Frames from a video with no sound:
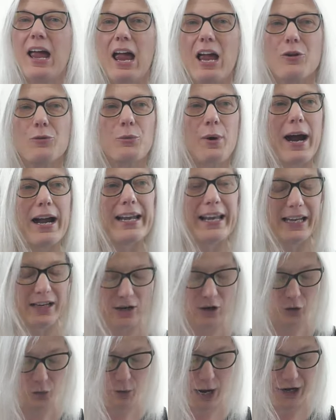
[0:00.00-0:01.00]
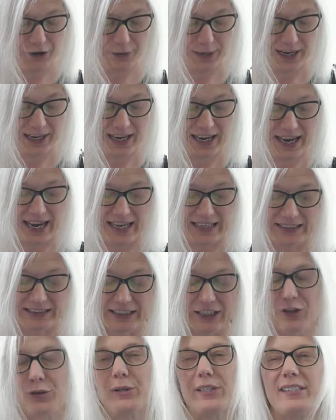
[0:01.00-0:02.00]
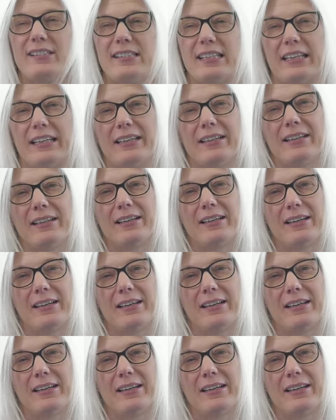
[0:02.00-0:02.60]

and writing, rhetoric, and literacy.